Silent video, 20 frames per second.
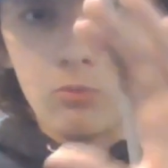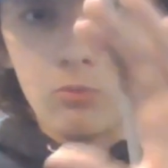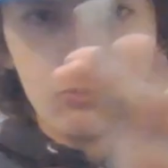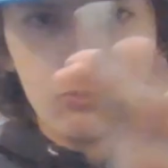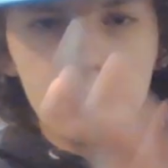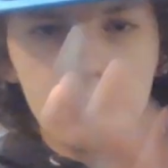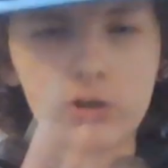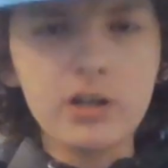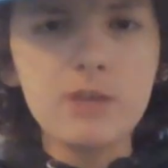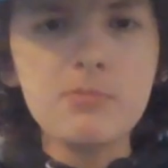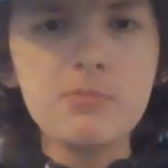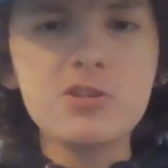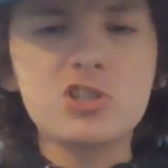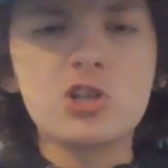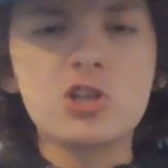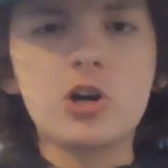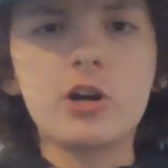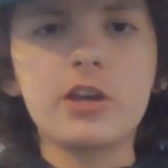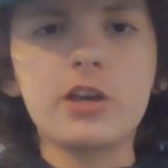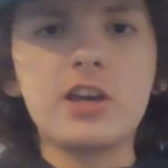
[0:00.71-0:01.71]
we're going to be
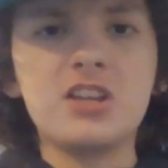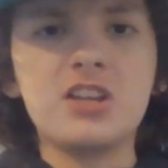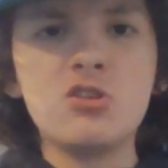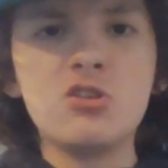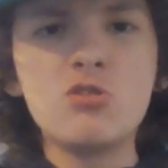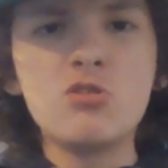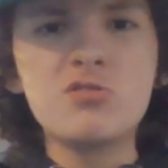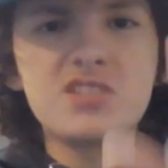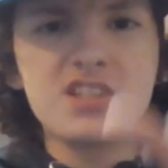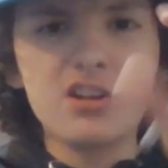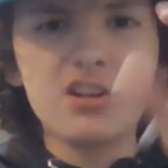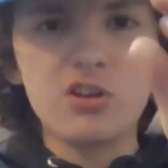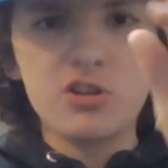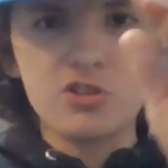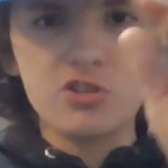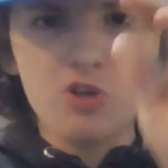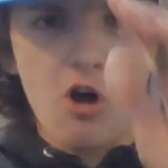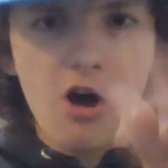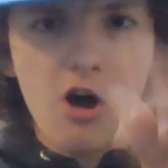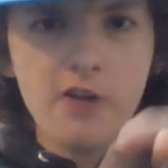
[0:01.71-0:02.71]
starting a new
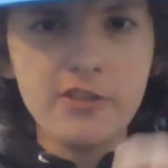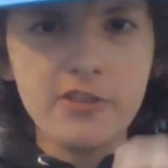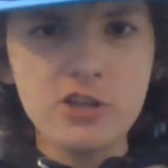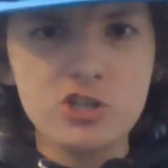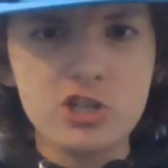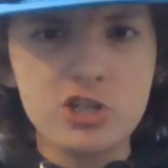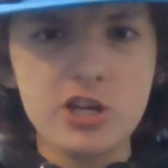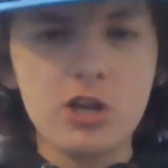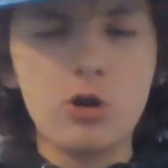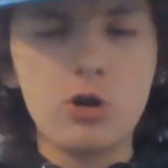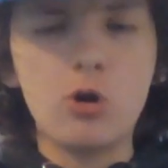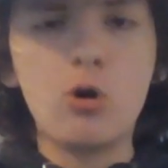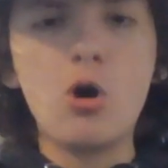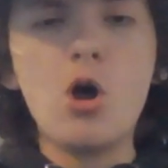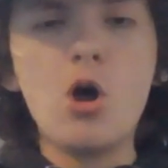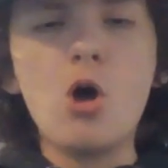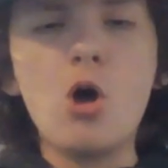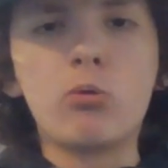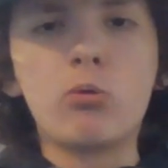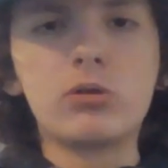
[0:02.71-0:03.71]
series on the channel
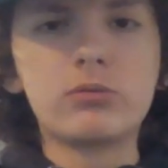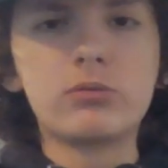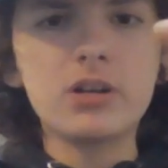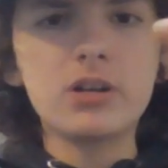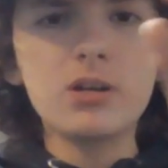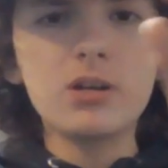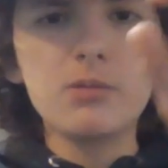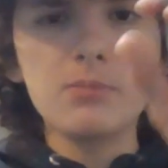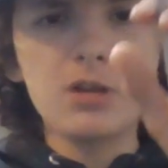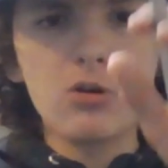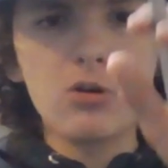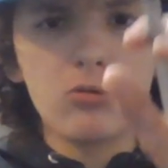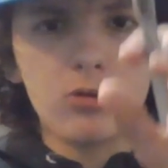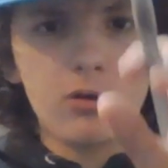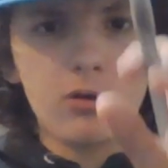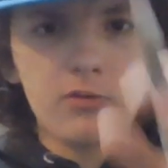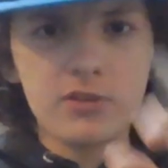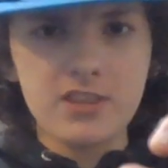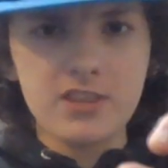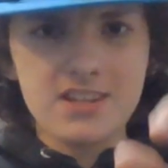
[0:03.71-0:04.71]
where we're going to be going
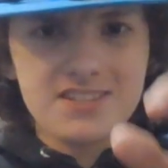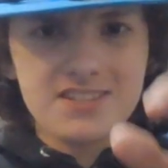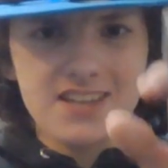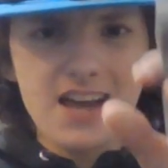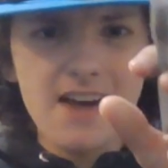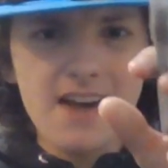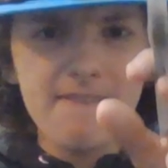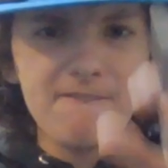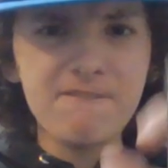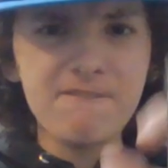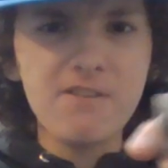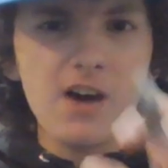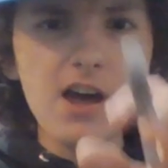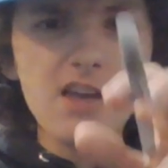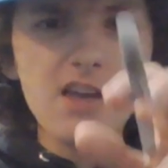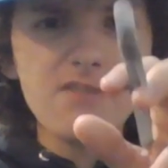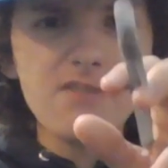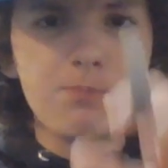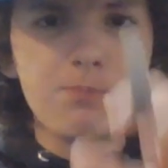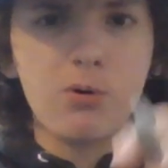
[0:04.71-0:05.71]
over the top
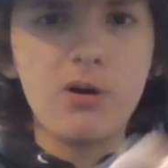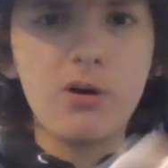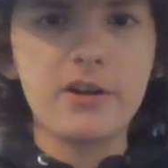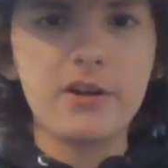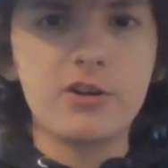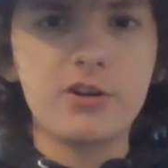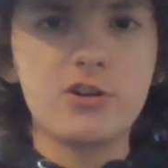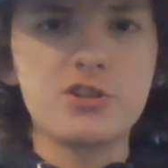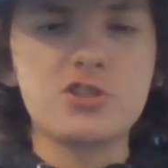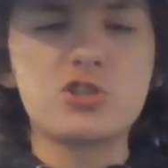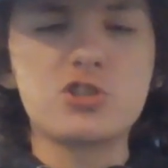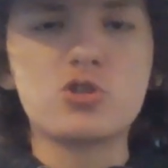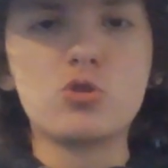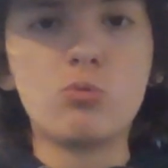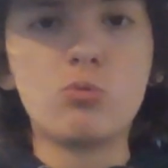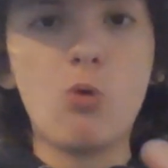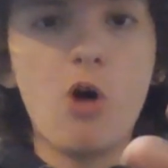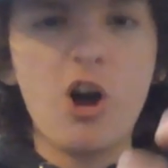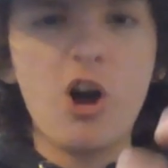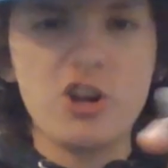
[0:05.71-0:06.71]
5 players to
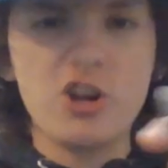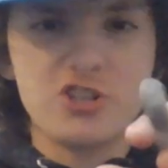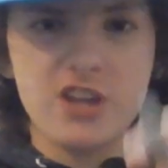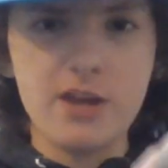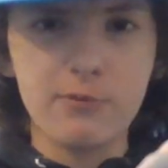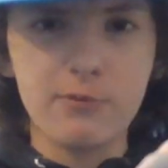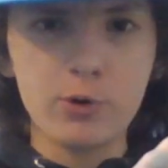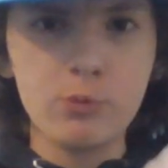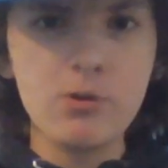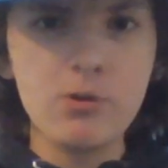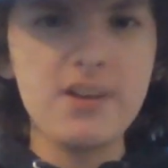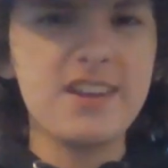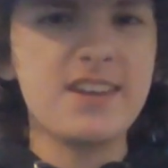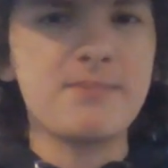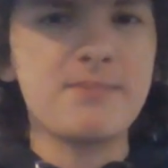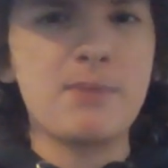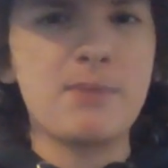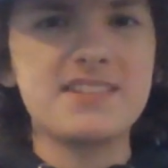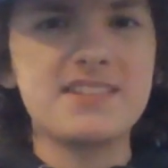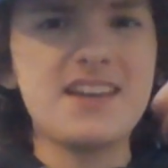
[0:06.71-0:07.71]
watch every week
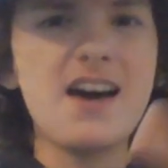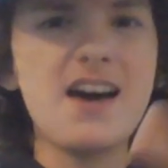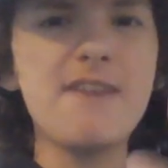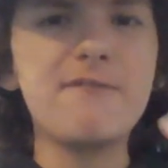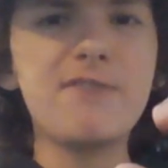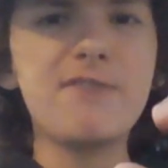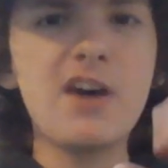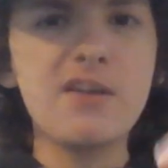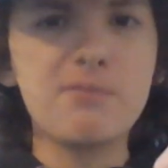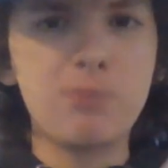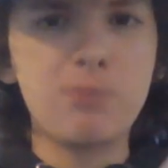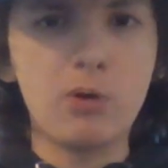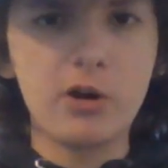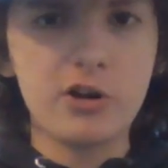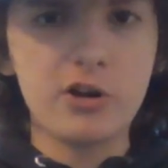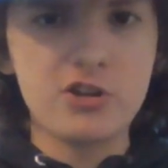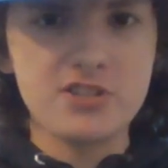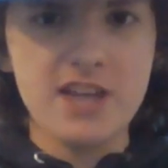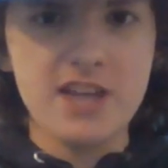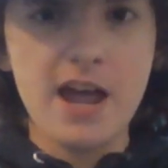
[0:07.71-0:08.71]
and my top 5
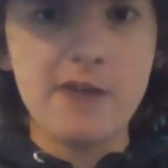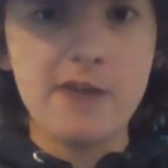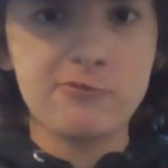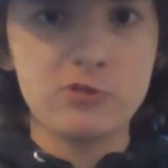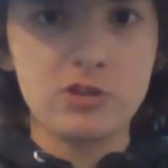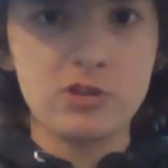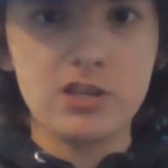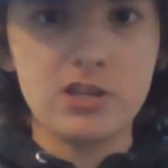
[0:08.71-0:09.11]
players after the